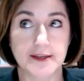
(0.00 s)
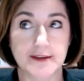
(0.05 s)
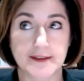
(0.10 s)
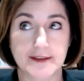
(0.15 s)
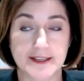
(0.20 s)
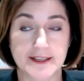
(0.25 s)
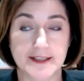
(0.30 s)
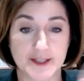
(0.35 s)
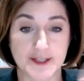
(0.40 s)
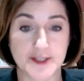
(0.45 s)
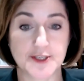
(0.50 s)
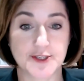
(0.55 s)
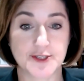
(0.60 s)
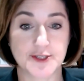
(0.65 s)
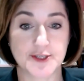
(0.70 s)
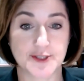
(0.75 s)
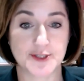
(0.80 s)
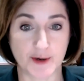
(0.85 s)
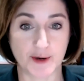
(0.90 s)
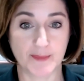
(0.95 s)
dish
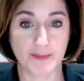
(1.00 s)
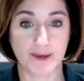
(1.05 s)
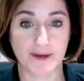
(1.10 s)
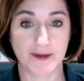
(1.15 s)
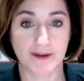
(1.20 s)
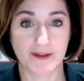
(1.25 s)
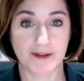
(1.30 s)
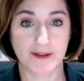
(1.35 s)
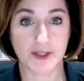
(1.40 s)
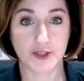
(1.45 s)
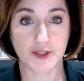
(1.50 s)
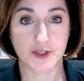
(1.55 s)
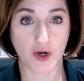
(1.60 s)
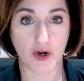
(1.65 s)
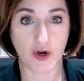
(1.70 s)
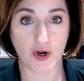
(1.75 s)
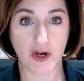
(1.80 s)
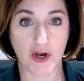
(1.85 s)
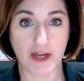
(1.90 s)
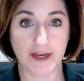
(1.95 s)
soap, the
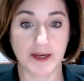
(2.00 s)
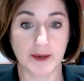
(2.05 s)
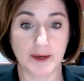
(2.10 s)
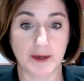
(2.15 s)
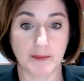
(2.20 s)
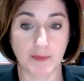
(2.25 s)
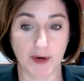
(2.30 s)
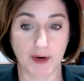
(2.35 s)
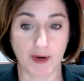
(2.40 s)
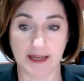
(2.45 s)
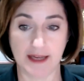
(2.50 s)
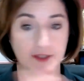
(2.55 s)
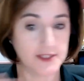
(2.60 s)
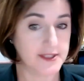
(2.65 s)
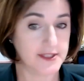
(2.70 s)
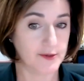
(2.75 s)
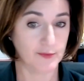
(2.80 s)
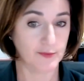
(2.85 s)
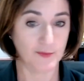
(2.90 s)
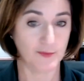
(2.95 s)
Dawn brand, just
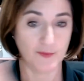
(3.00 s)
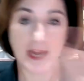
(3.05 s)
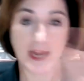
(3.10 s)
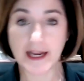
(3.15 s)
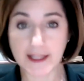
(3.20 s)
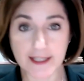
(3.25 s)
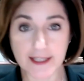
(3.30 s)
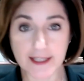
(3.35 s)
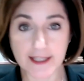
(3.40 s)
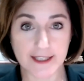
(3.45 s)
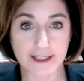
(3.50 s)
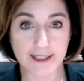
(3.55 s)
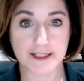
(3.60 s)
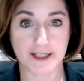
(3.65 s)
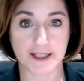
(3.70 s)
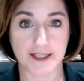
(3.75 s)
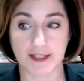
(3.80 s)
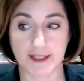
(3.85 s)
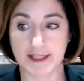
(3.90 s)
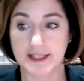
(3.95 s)
the regular
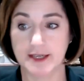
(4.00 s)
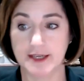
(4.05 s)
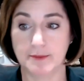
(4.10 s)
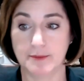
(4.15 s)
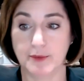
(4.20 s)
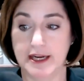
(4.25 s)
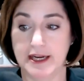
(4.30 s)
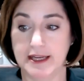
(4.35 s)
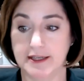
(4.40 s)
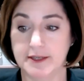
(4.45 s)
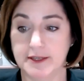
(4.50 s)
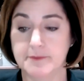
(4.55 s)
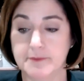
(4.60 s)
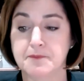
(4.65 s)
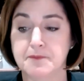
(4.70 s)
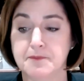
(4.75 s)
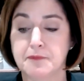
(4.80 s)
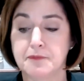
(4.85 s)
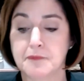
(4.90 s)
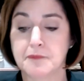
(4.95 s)
Dawn brand.
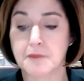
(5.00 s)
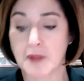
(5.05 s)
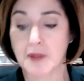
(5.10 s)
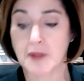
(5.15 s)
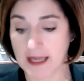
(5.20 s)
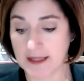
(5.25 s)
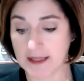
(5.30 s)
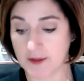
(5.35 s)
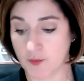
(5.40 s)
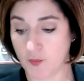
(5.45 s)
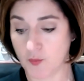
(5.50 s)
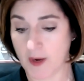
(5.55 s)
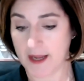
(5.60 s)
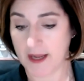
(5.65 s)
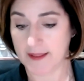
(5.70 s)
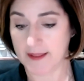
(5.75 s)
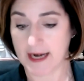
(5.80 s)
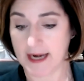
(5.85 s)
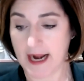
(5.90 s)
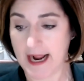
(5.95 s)
And the way
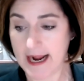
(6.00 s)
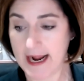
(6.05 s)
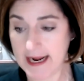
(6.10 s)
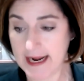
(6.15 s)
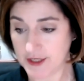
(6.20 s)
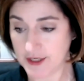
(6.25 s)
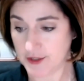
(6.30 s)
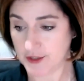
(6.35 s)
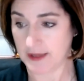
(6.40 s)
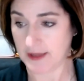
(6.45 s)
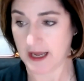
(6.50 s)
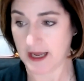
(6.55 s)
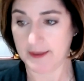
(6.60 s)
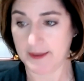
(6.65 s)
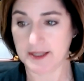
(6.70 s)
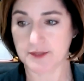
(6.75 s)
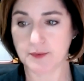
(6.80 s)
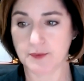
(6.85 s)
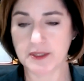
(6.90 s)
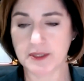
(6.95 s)
that I do that,
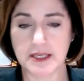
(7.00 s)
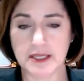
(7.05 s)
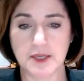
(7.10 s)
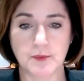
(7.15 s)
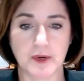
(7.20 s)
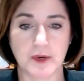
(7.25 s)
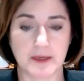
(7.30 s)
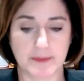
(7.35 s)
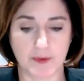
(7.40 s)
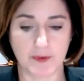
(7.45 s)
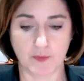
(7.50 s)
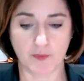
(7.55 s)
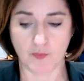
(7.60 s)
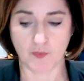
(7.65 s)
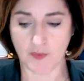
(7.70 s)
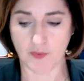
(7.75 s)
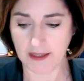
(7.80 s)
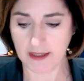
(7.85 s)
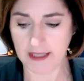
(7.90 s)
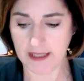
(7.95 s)
because one thing you want to be
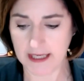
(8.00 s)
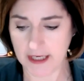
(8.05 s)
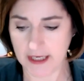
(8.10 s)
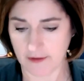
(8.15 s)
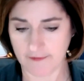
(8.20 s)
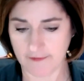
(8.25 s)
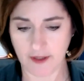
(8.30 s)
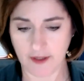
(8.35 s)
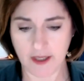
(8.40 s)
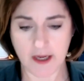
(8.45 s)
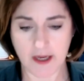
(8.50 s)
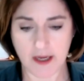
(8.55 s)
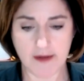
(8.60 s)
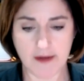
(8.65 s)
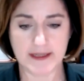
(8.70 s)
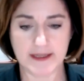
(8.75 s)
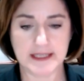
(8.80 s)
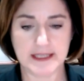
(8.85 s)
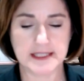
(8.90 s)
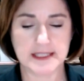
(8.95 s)
really careful of
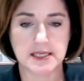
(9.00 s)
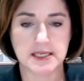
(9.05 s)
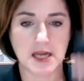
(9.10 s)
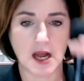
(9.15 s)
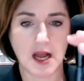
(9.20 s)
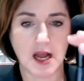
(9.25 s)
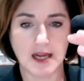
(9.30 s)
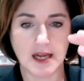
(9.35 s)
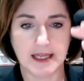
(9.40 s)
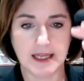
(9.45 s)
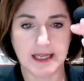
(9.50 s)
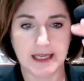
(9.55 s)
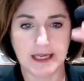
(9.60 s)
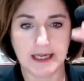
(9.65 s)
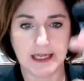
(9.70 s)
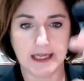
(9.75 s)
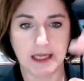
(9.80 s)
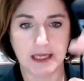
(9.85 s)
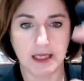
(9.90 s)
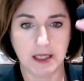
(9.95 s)
is not
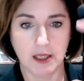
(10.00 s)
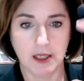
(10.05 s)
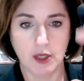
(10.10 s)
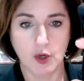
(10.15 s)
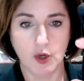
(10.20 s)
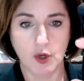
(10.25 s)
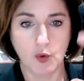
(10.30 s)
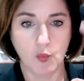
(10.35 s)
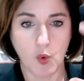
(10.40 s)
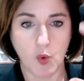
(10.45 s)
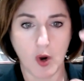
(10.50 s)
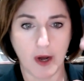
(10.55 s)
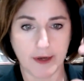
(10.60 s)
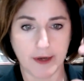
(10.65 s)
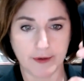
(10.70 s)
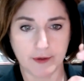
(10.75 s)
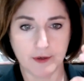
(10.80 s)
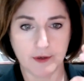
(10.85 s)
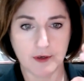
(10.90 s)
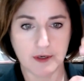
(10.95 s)
getting
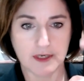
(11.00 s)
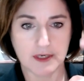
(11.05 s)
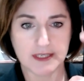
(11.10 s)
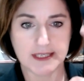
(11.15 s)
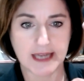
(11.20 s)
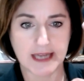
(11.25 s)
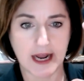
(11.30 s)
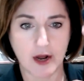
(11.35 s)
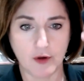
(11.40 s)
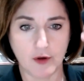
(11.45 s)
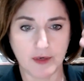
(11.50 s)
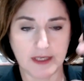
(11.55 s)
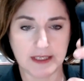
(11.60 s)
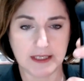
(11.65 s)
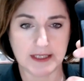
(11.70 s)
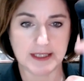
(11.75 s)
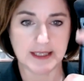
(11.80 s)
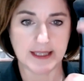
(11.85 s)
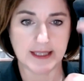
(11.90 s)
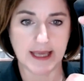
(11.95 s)
water down
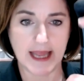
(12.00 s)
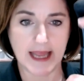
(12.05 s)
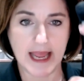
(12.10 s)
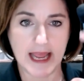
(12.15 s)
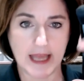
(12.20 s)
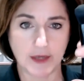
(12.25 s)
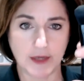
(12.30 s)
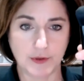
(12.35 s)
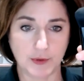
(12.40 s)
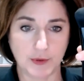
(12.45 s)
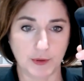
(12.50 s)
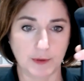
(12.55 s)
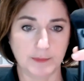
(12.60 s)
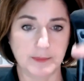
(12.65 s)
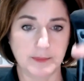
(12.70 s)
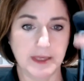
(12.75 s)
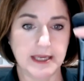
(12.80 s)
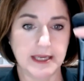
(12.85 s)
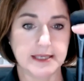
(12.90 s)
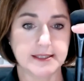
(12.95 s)
into the handle
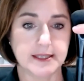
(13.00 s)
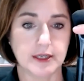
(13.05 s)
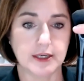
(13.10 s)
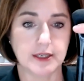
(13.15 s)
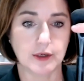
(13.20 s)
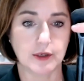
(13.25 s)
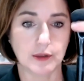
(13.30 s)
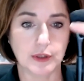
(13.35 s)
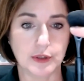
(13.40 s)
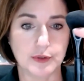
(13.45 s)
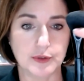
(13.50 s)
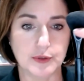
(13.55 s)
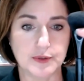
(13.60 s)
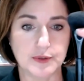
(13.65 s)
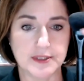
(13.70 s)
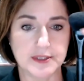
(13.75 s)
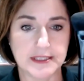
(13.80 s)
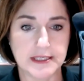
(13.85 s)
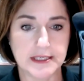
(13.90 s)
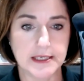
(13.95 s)
because it'll
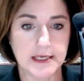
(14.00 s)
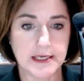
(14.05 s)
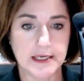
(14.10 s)
loosen